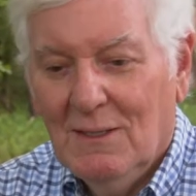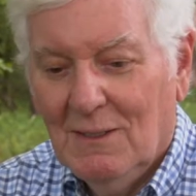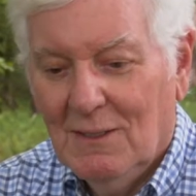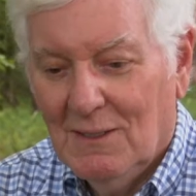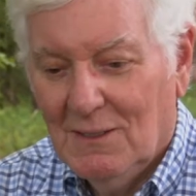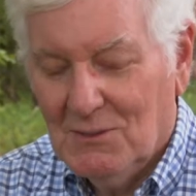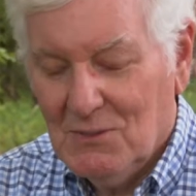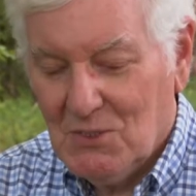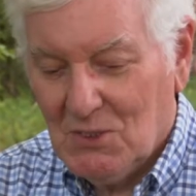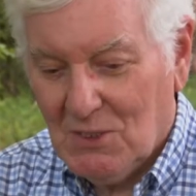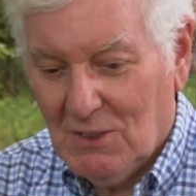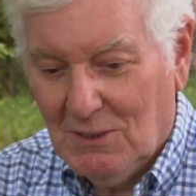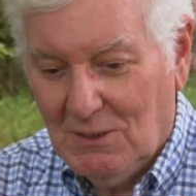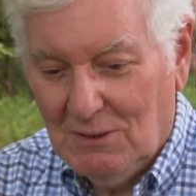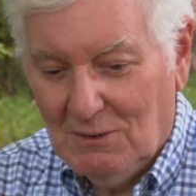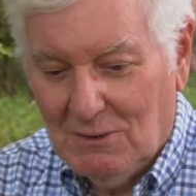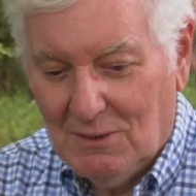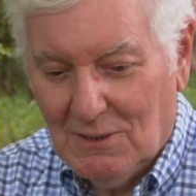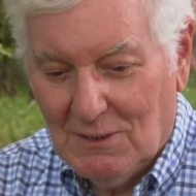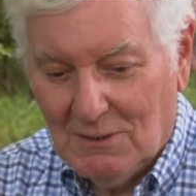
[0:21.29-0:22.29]
And
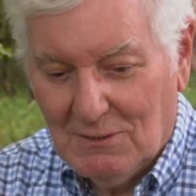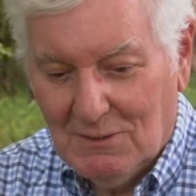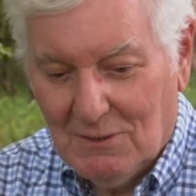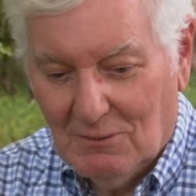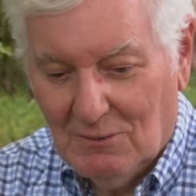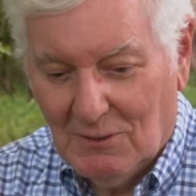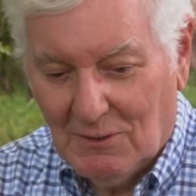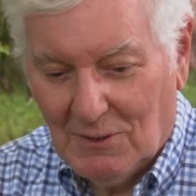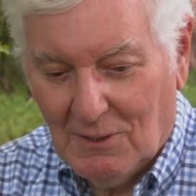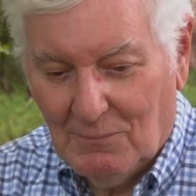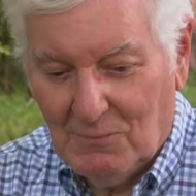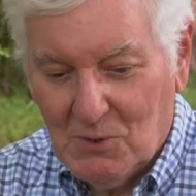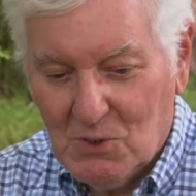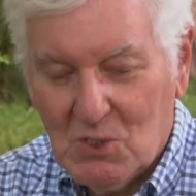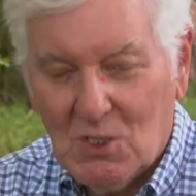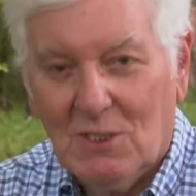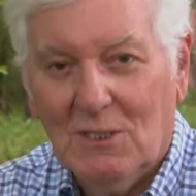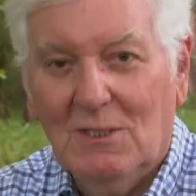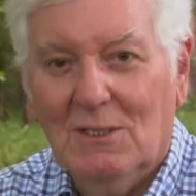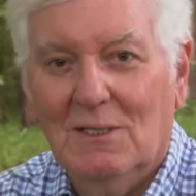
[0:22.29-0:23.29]
so growing up
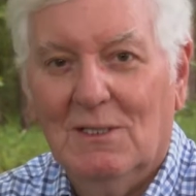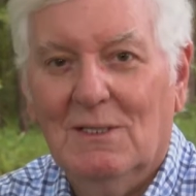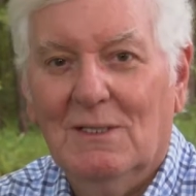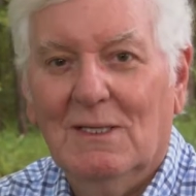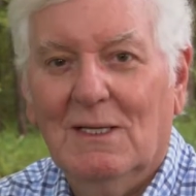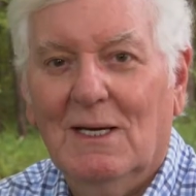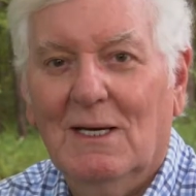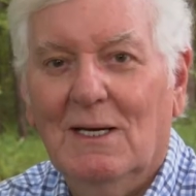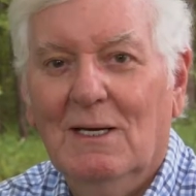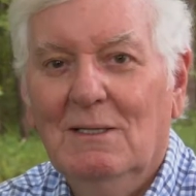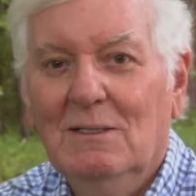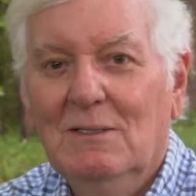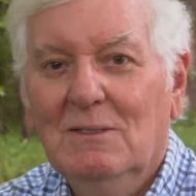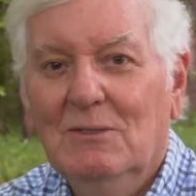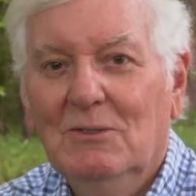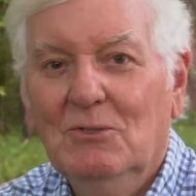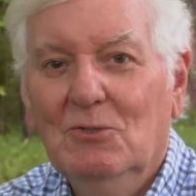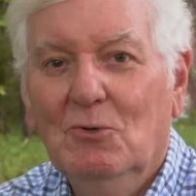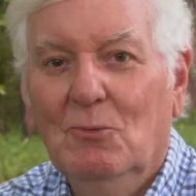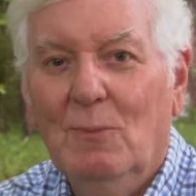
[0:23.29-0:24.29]
as a kid, I
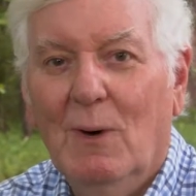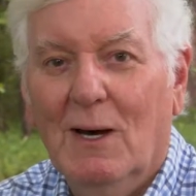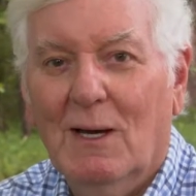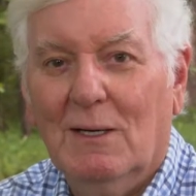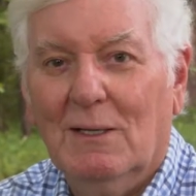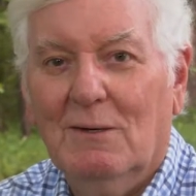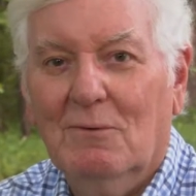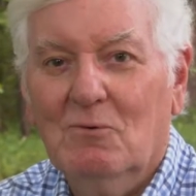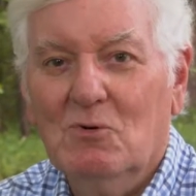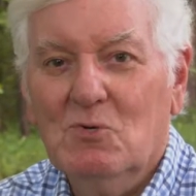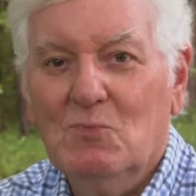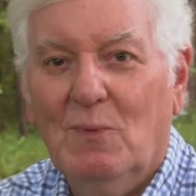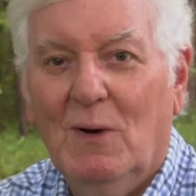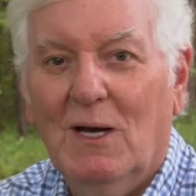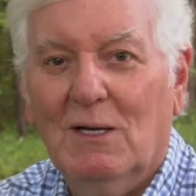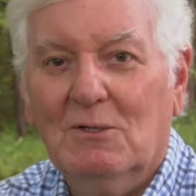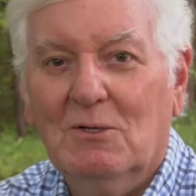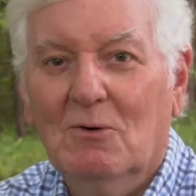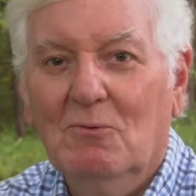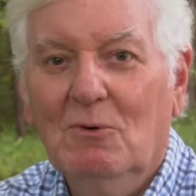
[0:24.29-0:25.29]
knew about every
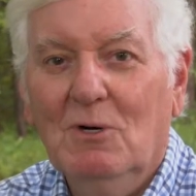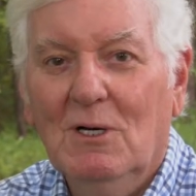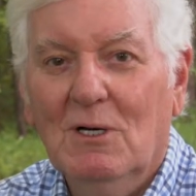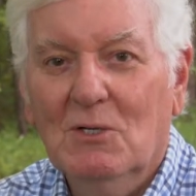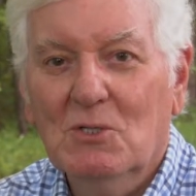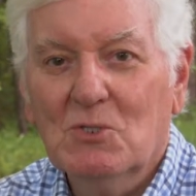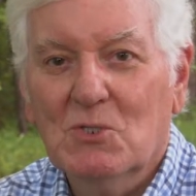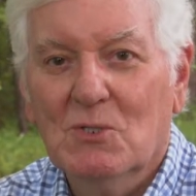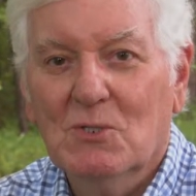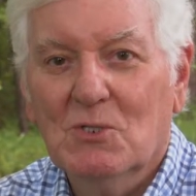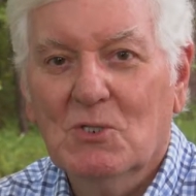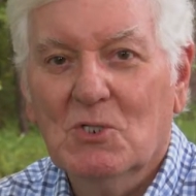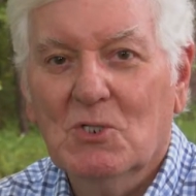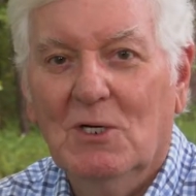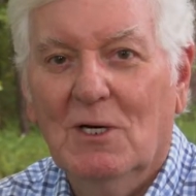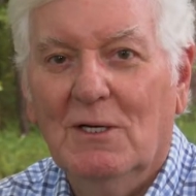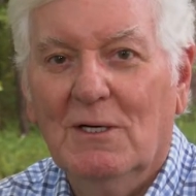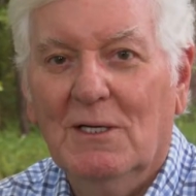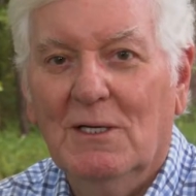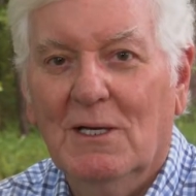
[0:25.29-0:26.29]
spot there was in the
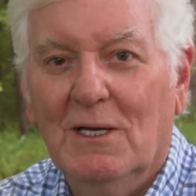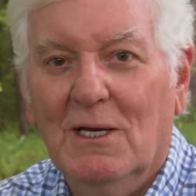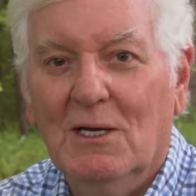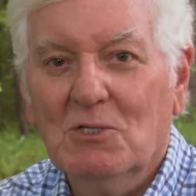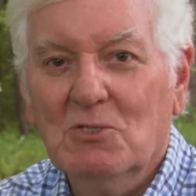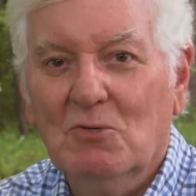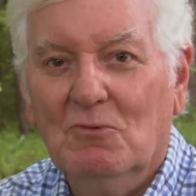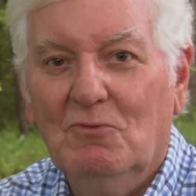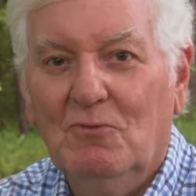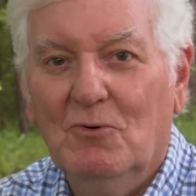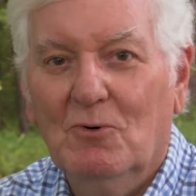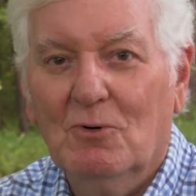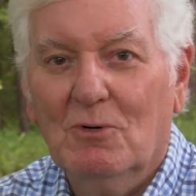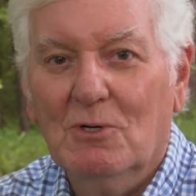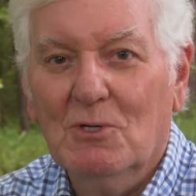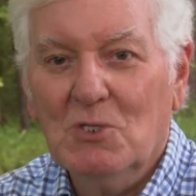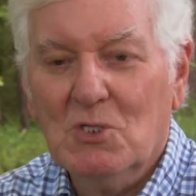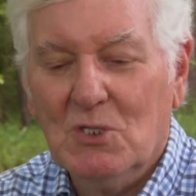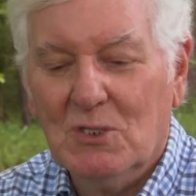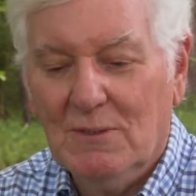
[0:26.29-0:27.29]
Shawnee National
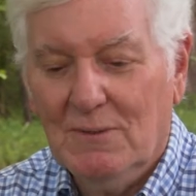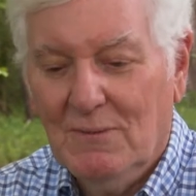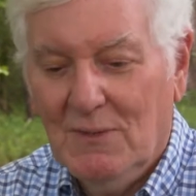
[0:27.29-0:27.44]
Forest.